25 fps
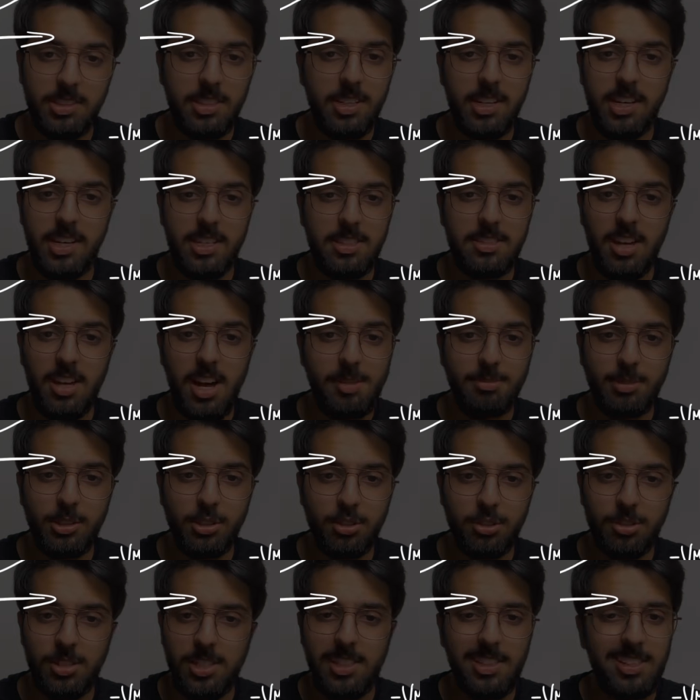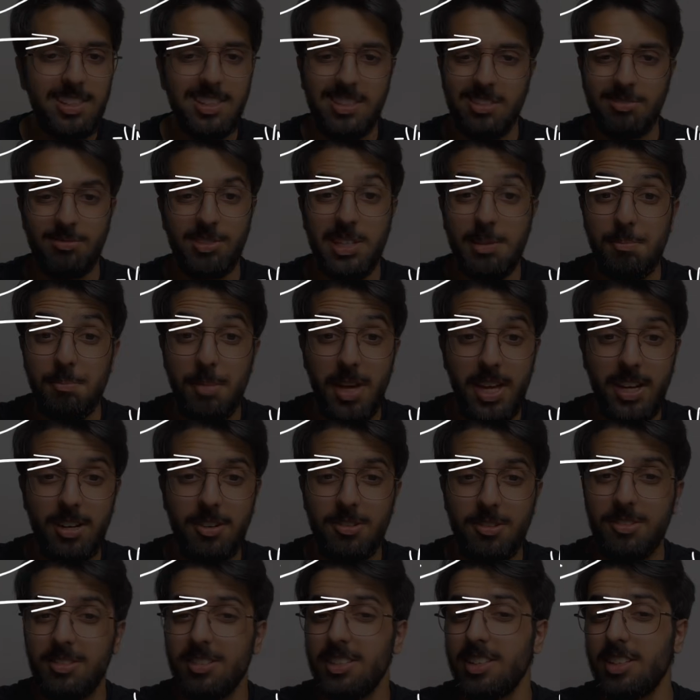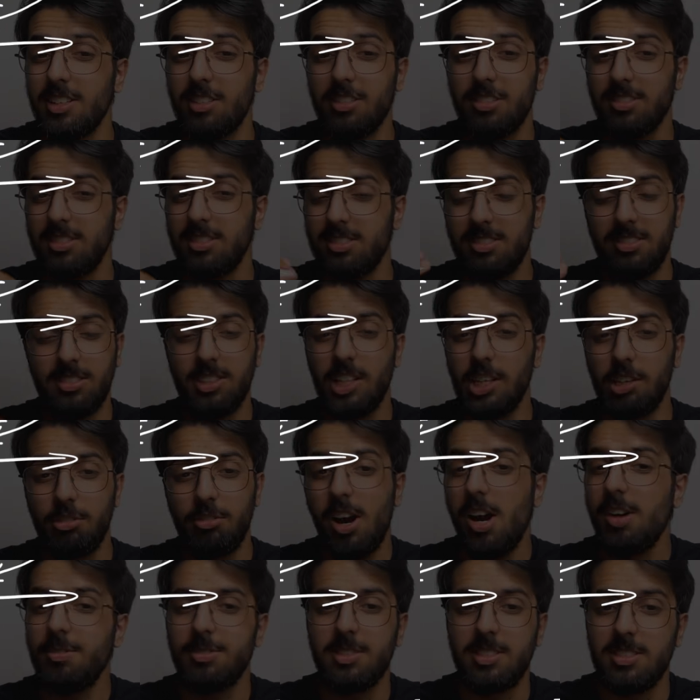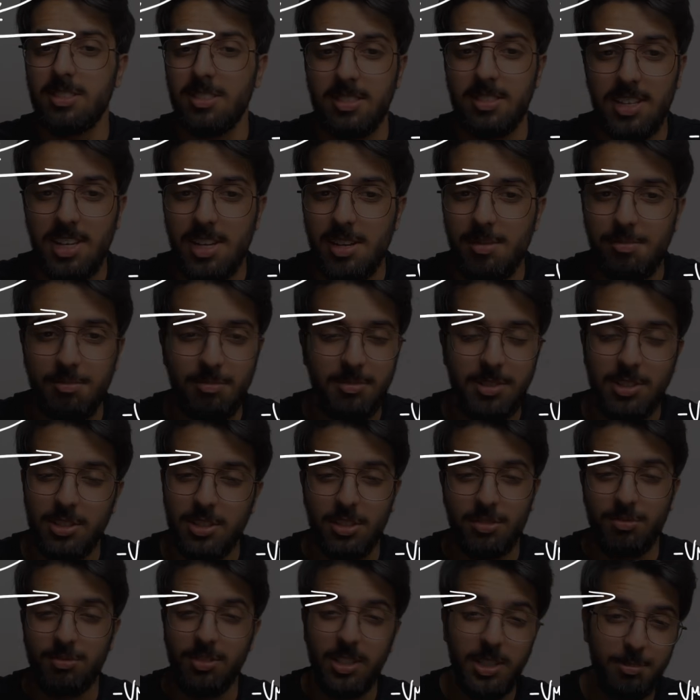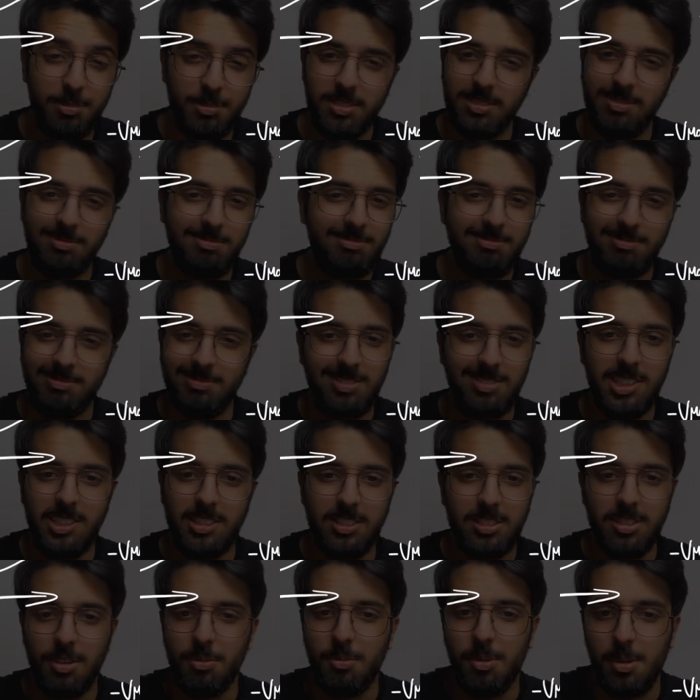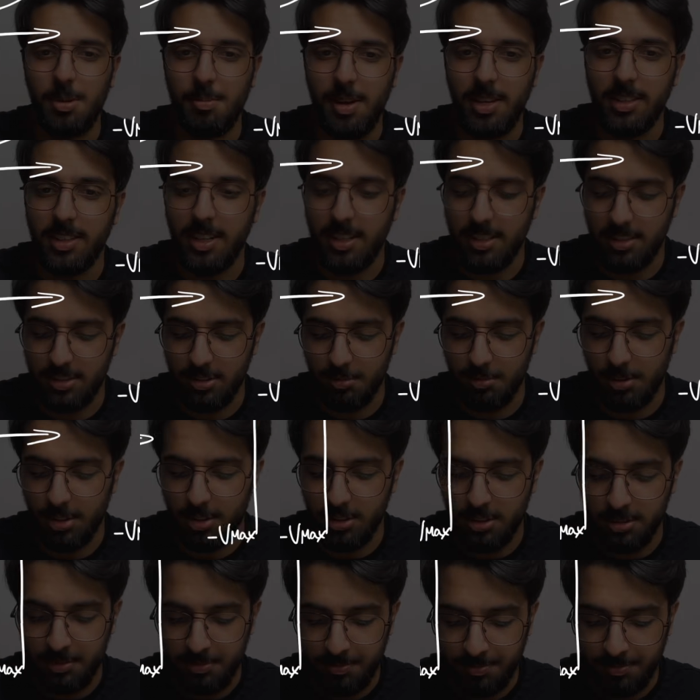It's arbitrary, it doesn't really matter. The graph is the same, just flipped. Don't worry about that too much.